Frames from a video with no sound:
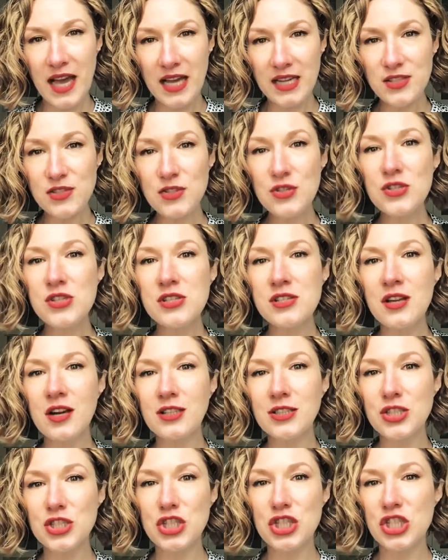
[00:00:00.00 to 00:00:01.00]
as you
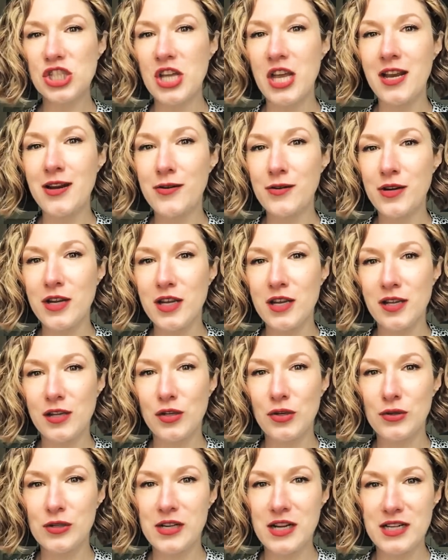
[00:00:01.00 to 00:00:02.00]
start sharing
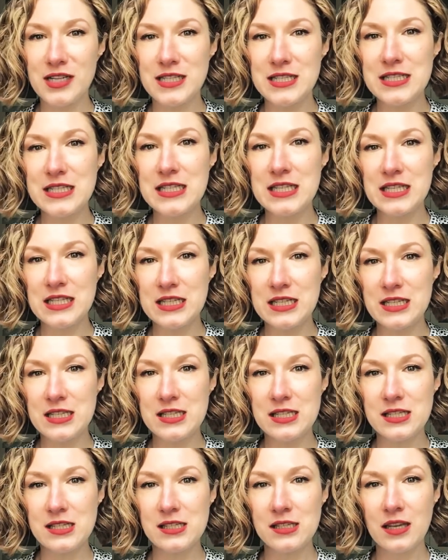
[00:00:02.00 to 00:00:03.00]
your
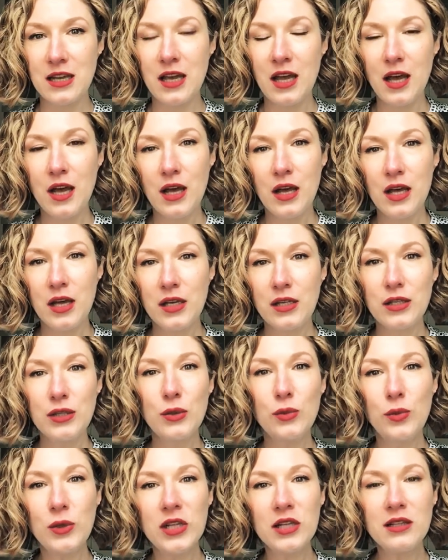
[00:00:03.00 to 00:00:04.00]
ideas,
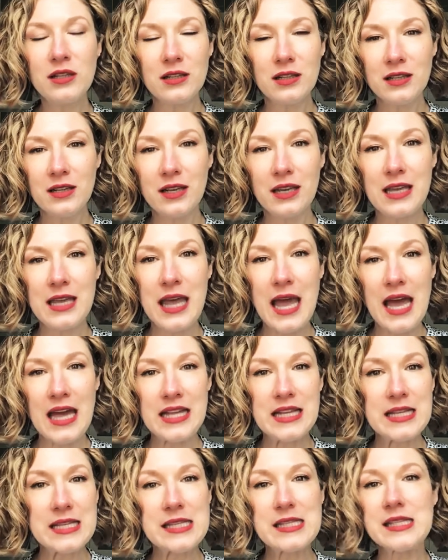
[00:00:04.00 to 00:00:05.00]
you will
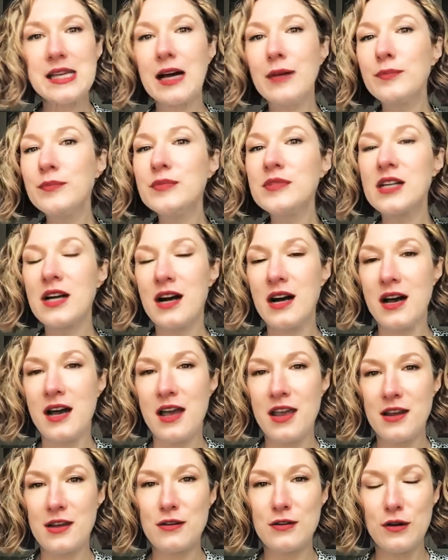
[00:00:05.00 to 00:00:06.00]
get some
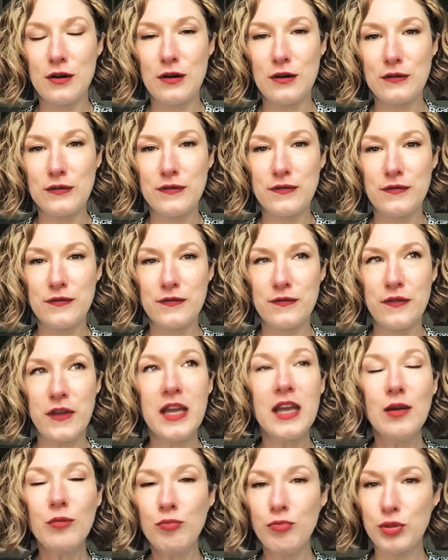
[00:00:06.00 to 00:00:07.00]
kind of
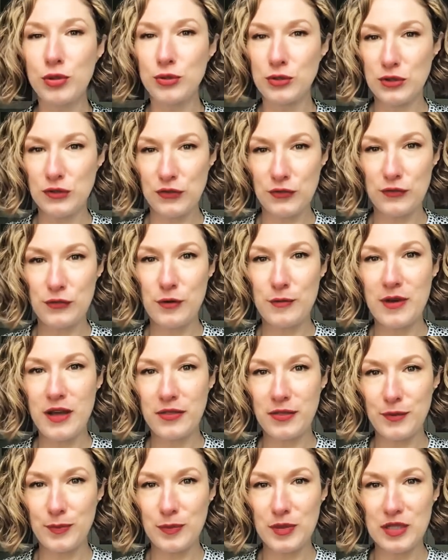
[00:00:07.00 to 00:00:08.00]
input from
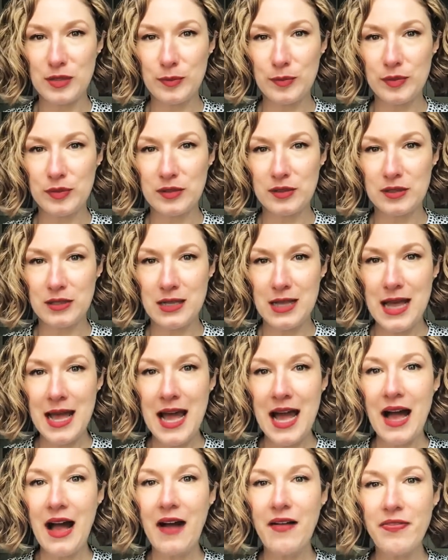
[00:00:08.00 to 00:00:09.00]
other people
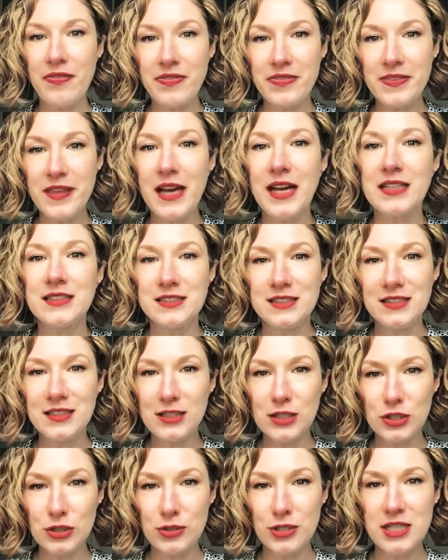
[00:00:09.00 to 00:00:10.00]
and that
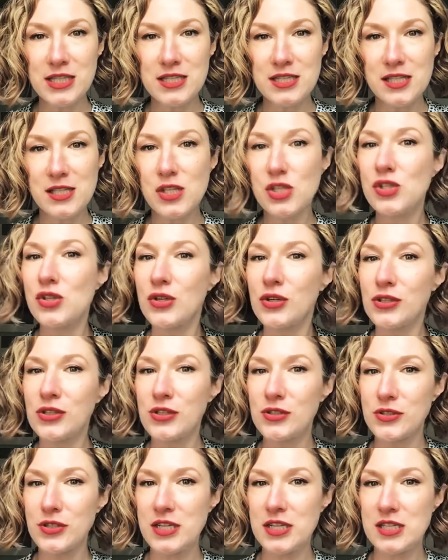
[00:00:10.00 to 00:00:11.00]
increases your
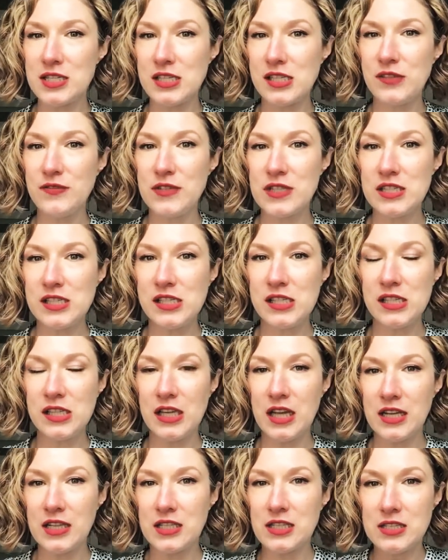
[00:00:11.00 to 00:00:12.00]

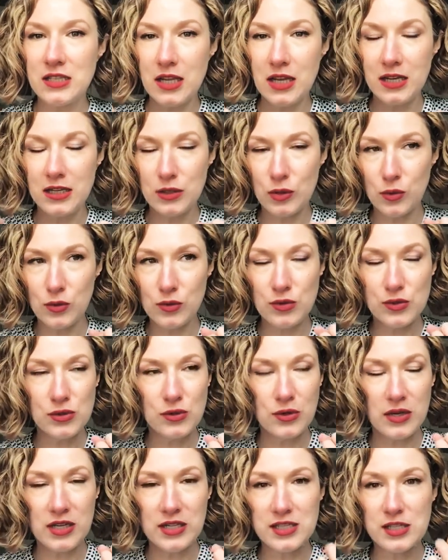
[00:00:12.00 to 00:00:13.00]
creativity and and
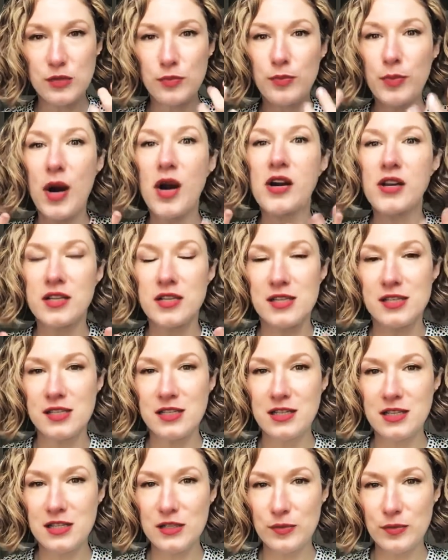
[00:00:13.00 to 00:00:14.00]
also it sparks
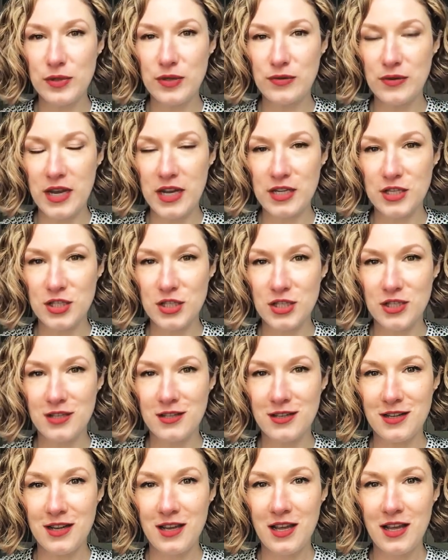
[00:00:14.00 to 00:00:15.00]

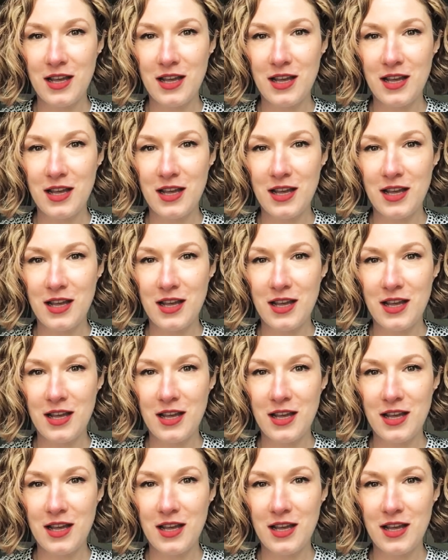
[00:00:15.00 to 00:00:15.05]
inspiration